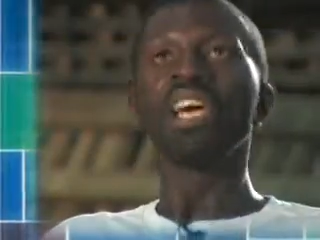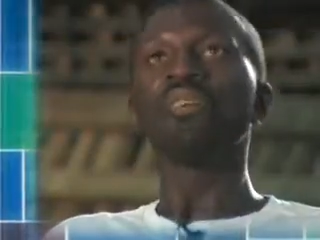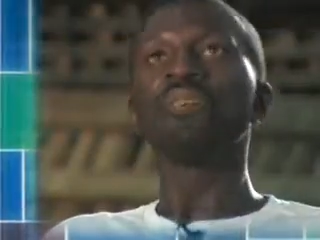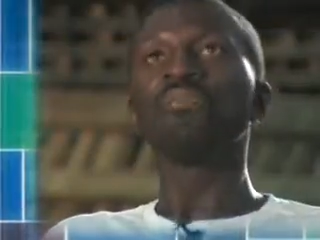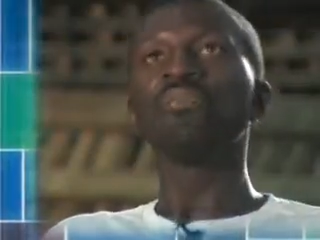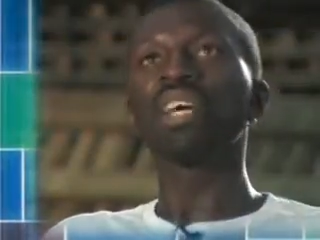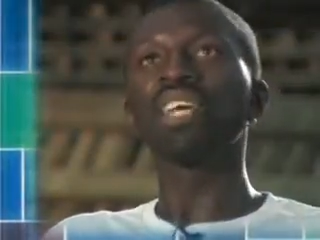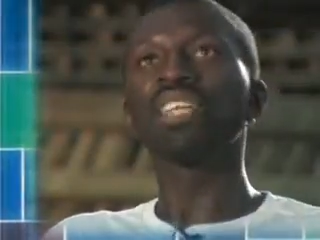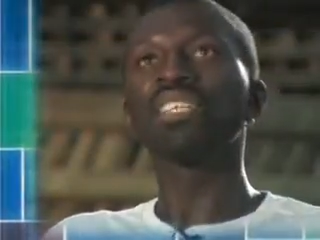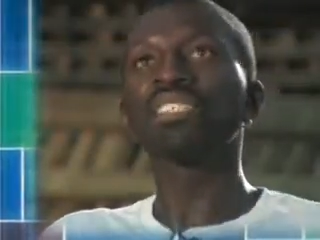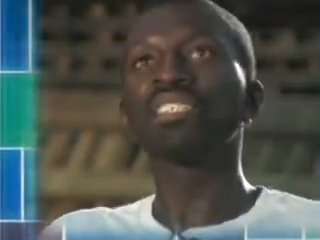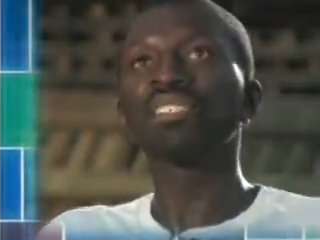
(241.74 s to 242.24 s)
It
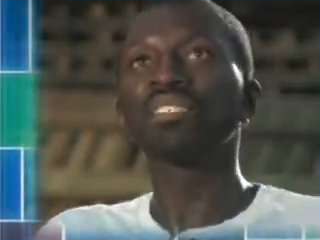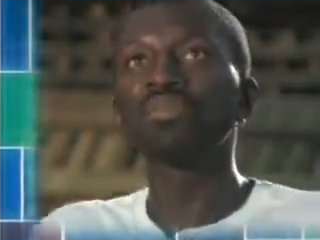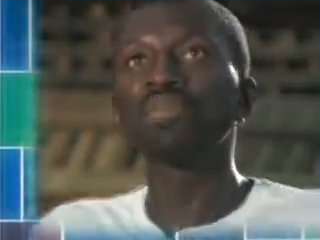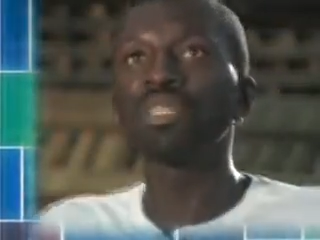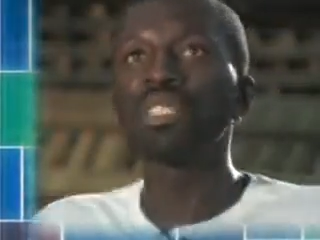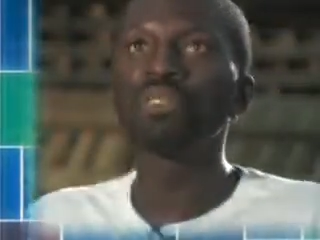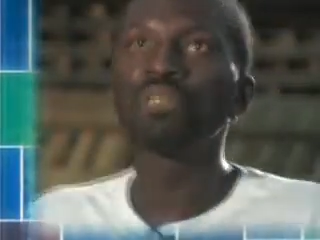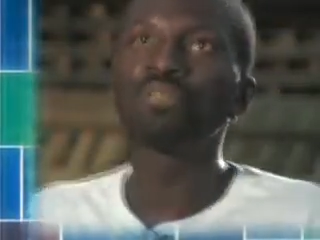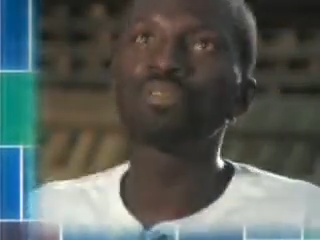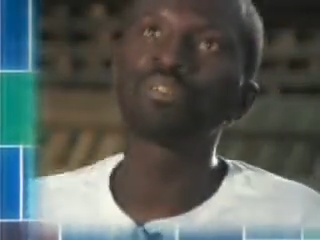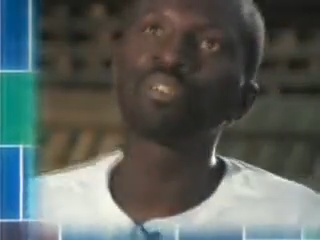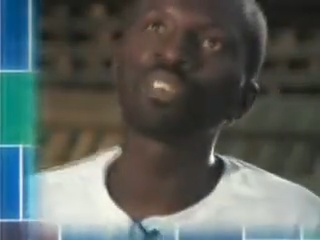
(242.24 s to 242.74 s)
makes
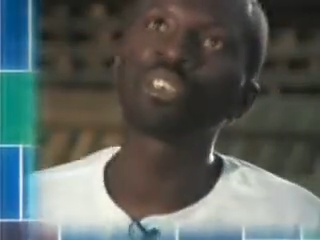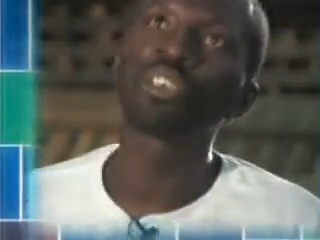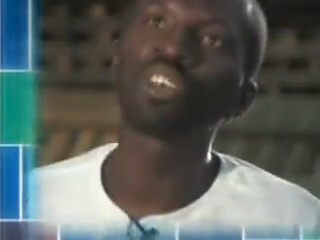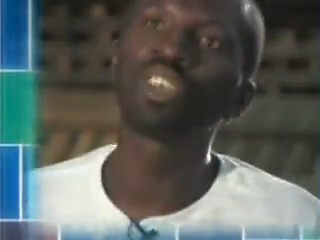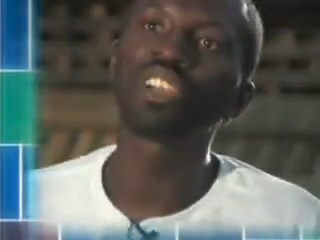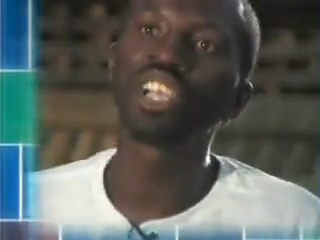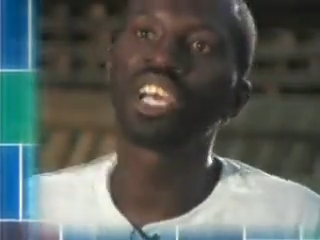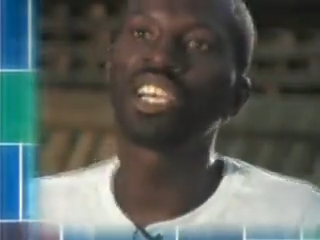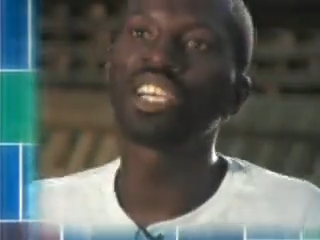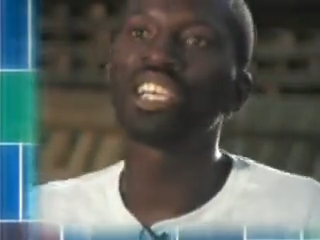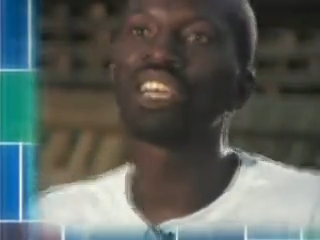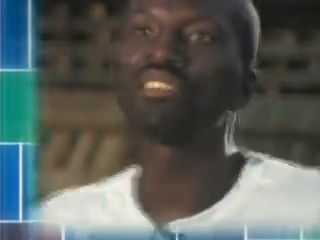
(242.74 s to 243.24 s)
me feel
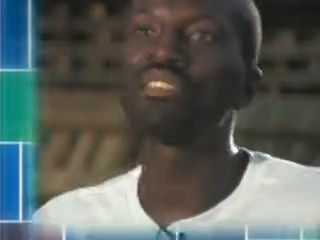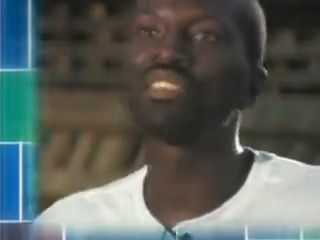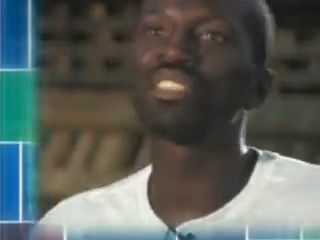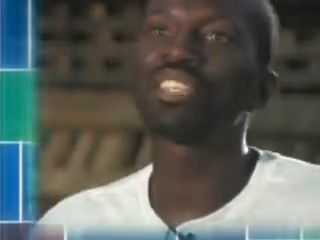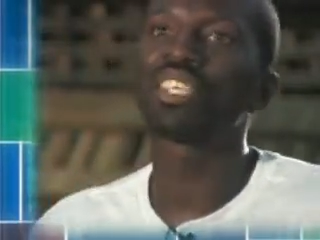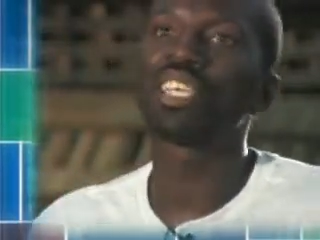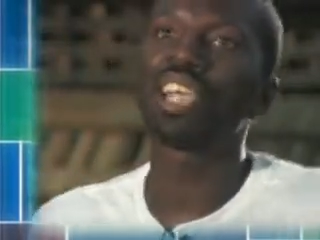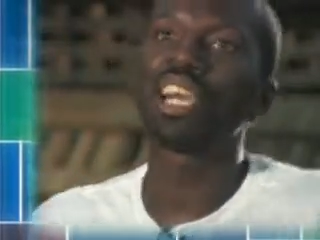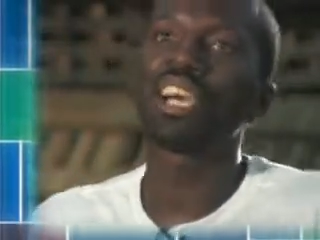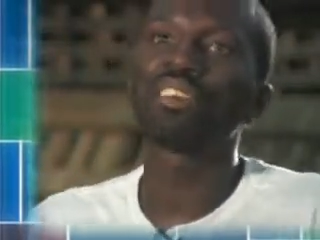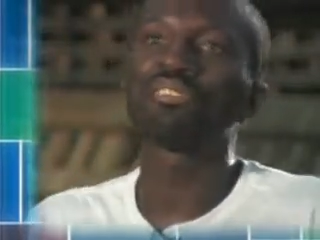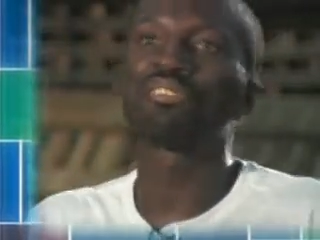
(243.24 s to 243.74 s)
like
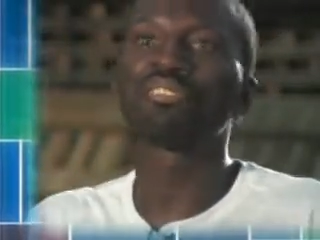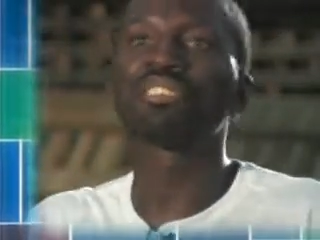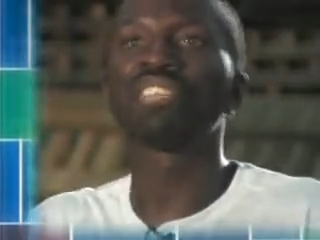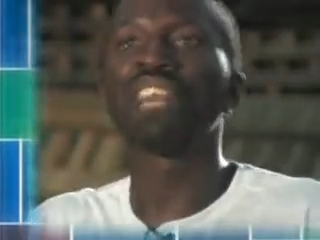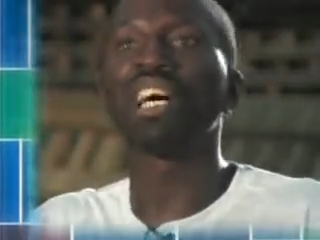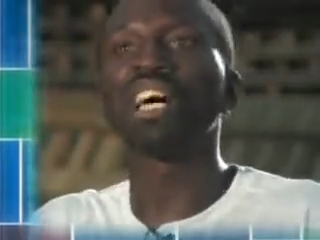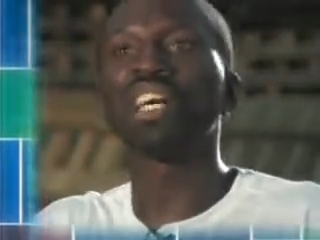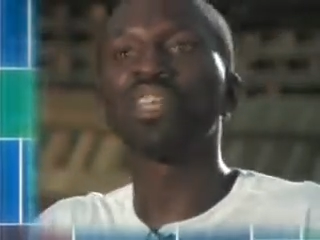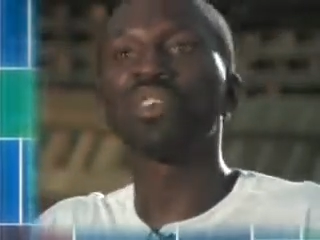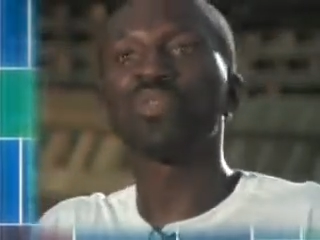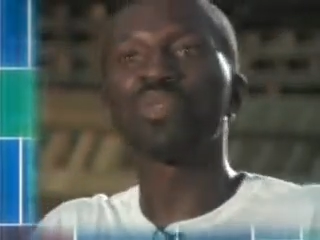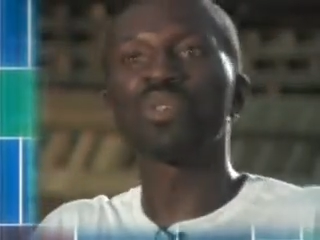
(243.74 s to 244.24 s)
everything I've
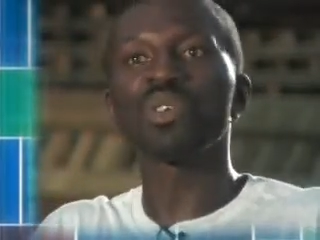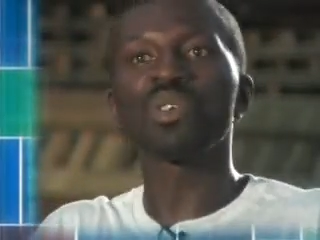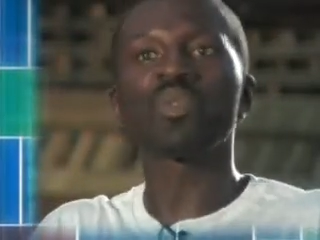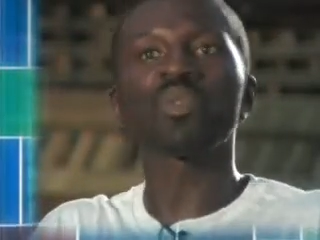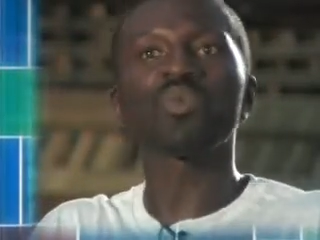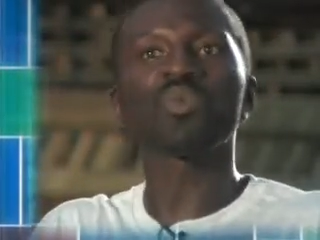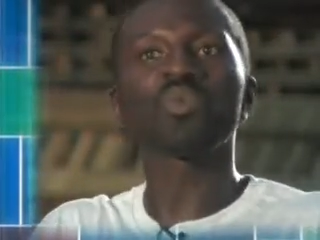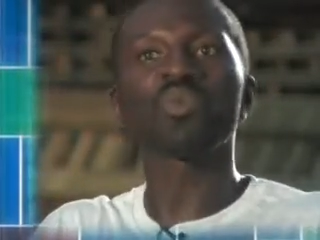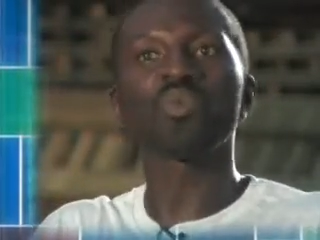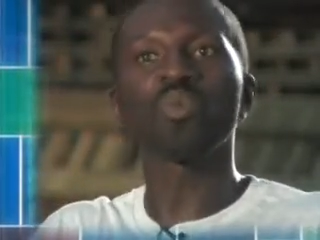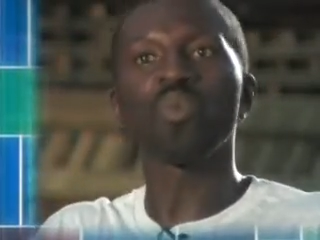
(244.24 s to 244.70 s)
done was